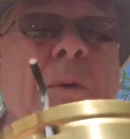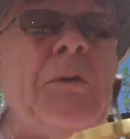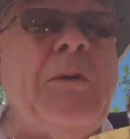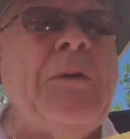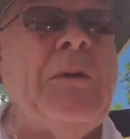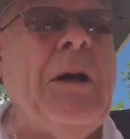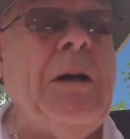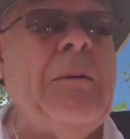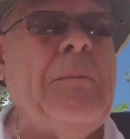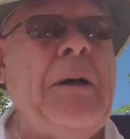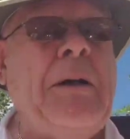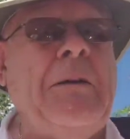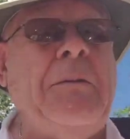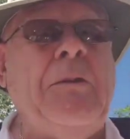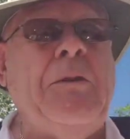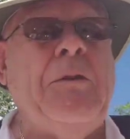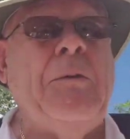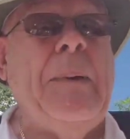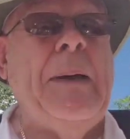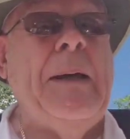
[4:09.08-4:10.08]
has got my
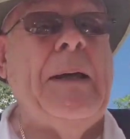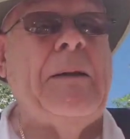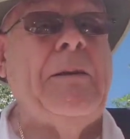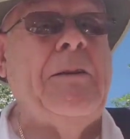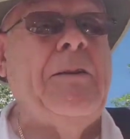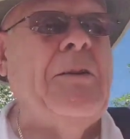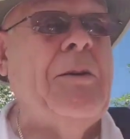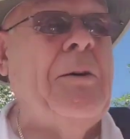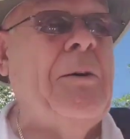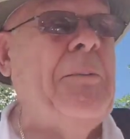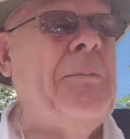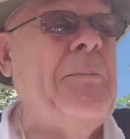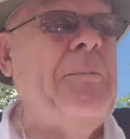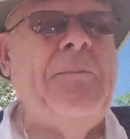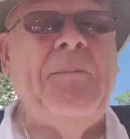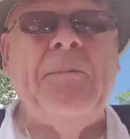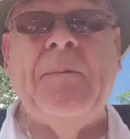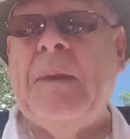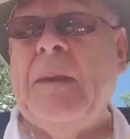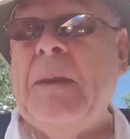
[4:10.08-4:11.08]
respect, so
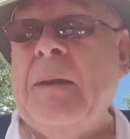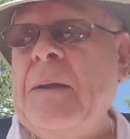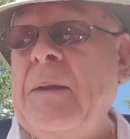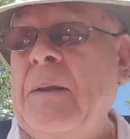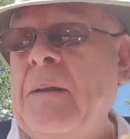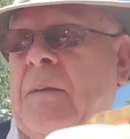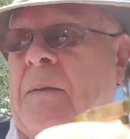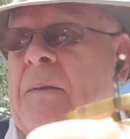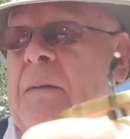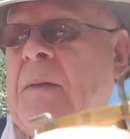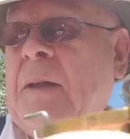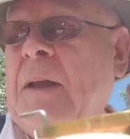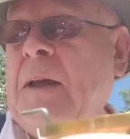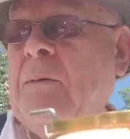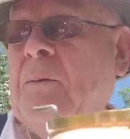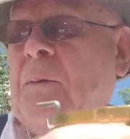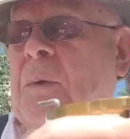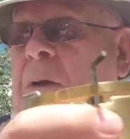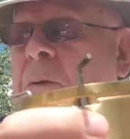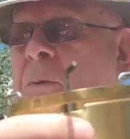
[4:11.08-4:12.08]

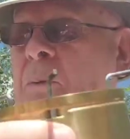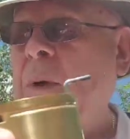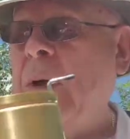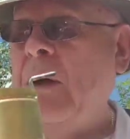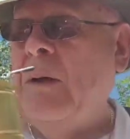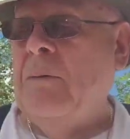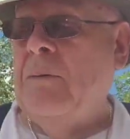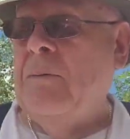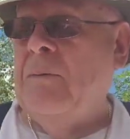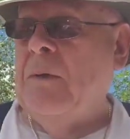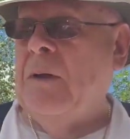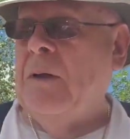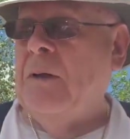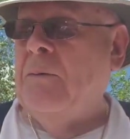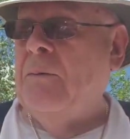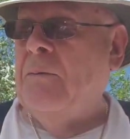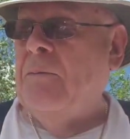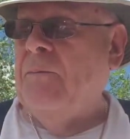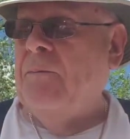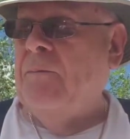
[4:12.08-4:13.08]
that went well. Now,
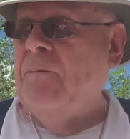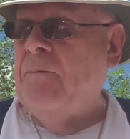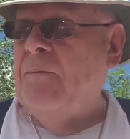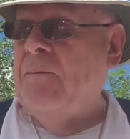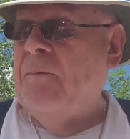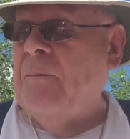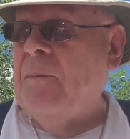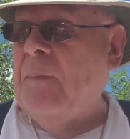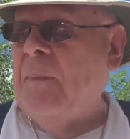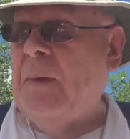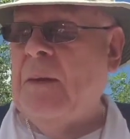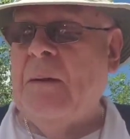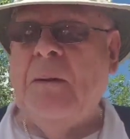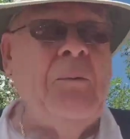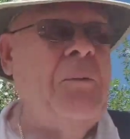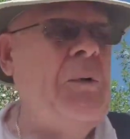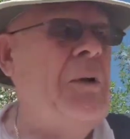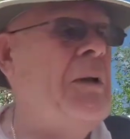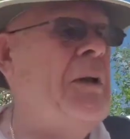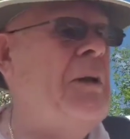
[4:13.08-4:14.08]

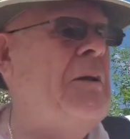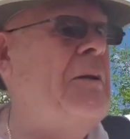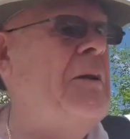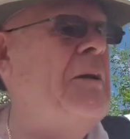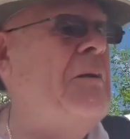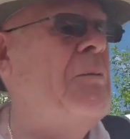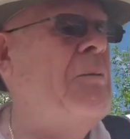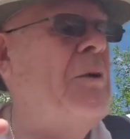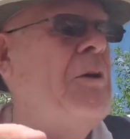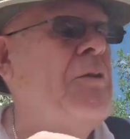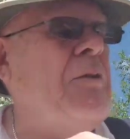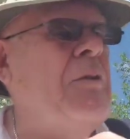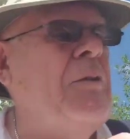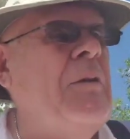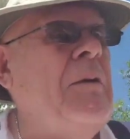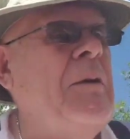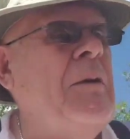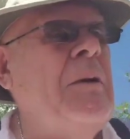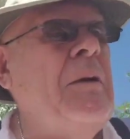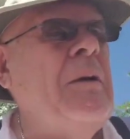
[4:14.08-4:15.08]
what I did was
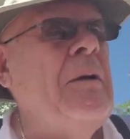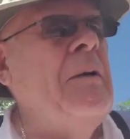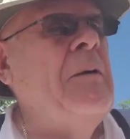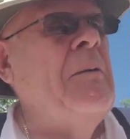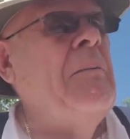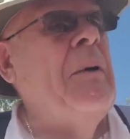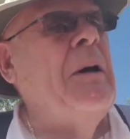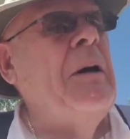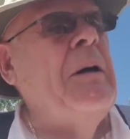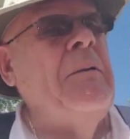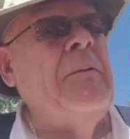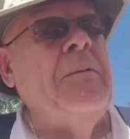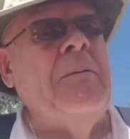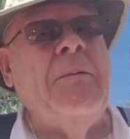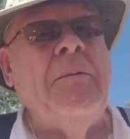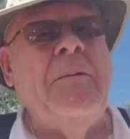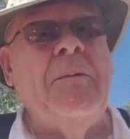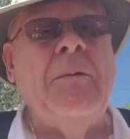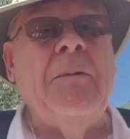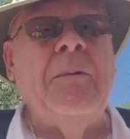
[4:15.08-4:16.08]
my
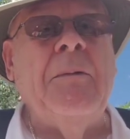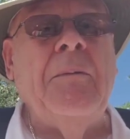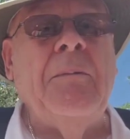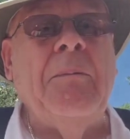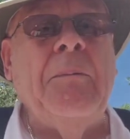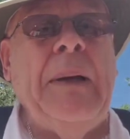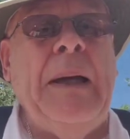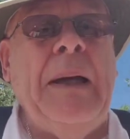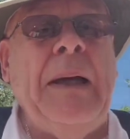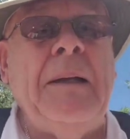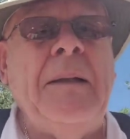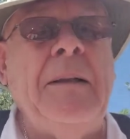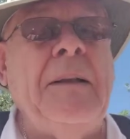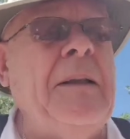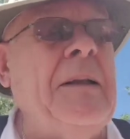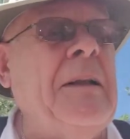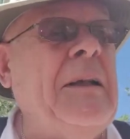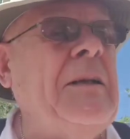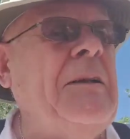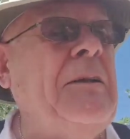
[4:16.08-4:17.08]
bag
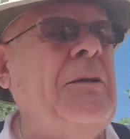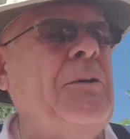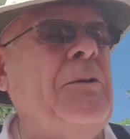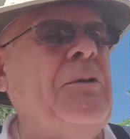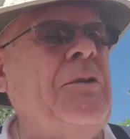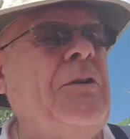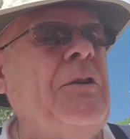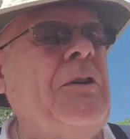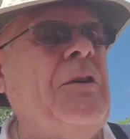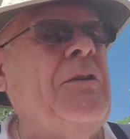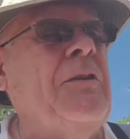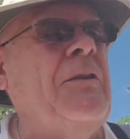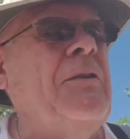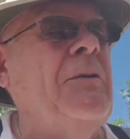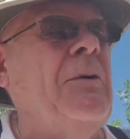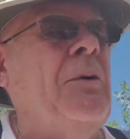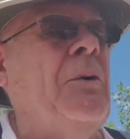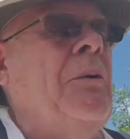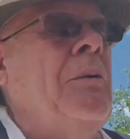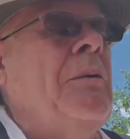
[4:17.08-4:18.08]
that I use, this
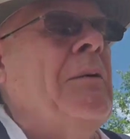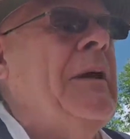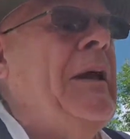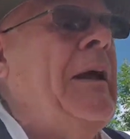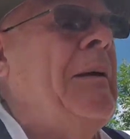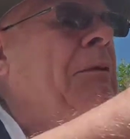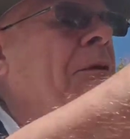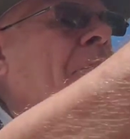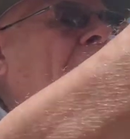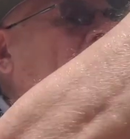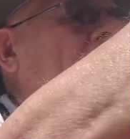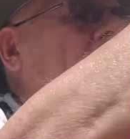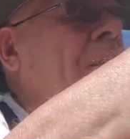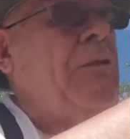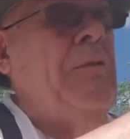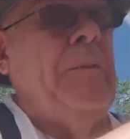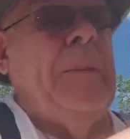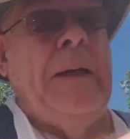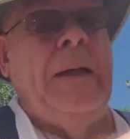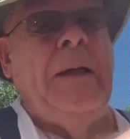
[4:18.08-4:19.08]
old
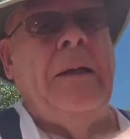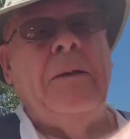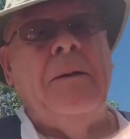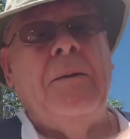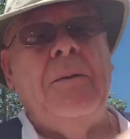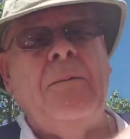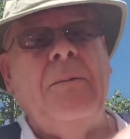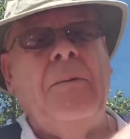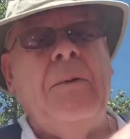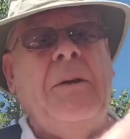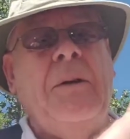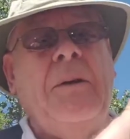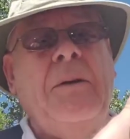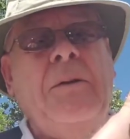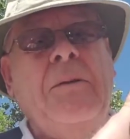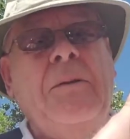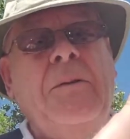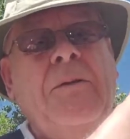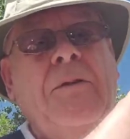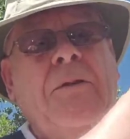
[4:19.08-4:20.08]
camouflage bag,
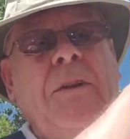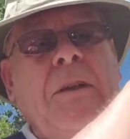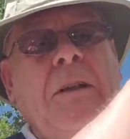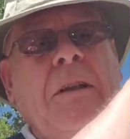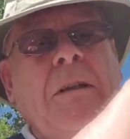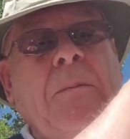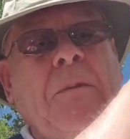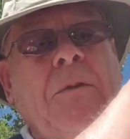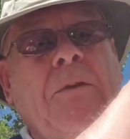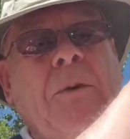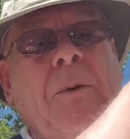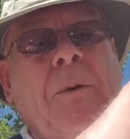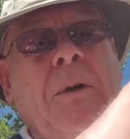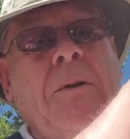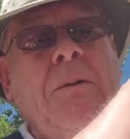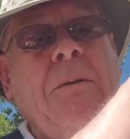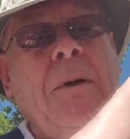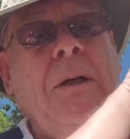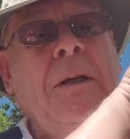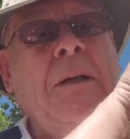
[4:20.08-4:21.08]
you've seen it
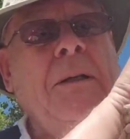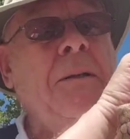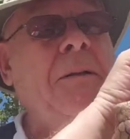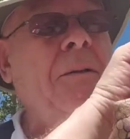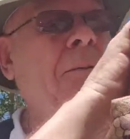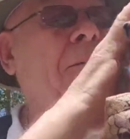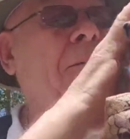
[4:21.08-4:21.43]
before, right?